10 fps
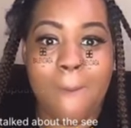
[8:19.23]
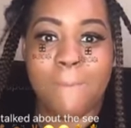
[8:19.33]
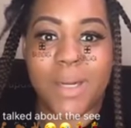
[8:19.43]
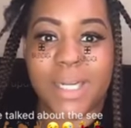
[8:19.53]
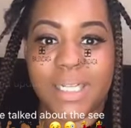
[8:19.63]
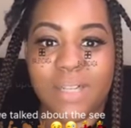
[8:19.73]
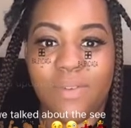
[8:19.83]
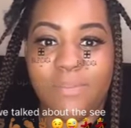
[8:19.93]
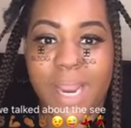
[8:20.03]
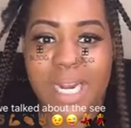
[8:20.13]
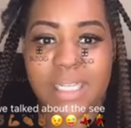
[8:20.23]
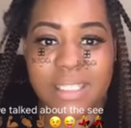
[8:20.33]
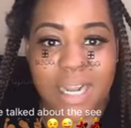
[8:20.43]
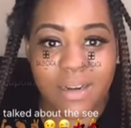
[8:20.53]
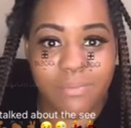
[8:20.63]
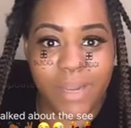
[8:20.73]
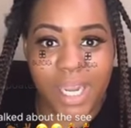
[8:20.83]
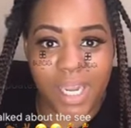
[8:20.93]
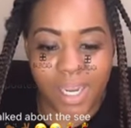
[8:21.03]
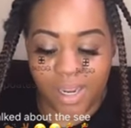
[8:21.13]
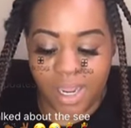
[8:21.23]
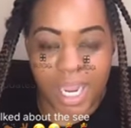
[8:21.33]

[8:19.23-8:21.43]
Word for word: Because if a man is telling me